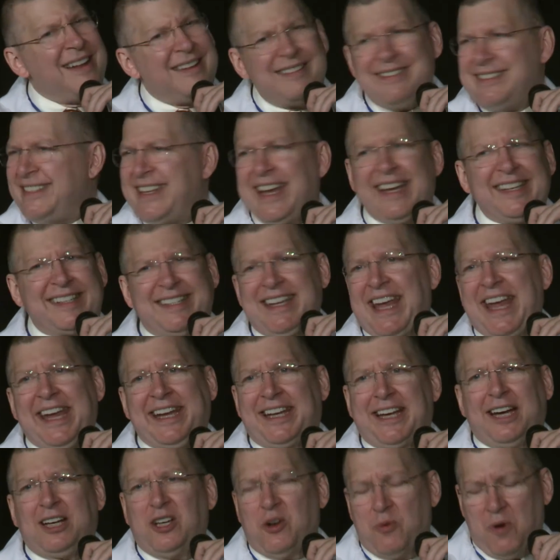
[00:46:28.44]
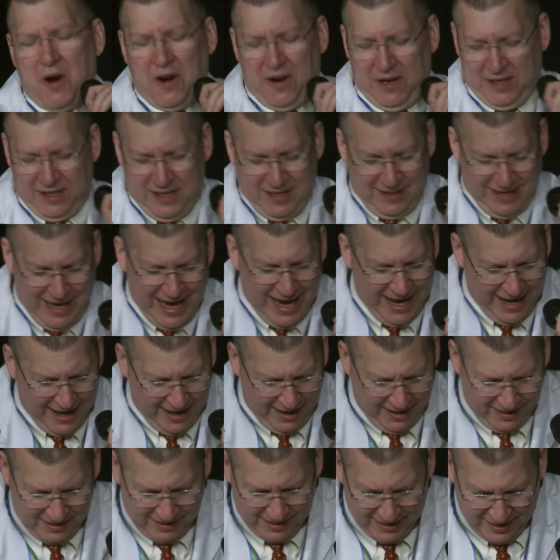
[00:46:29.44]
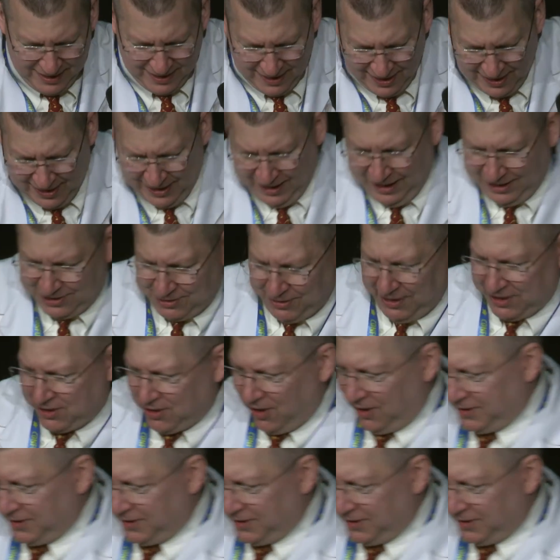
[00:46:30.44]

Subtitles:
This ain't gonna work. So I called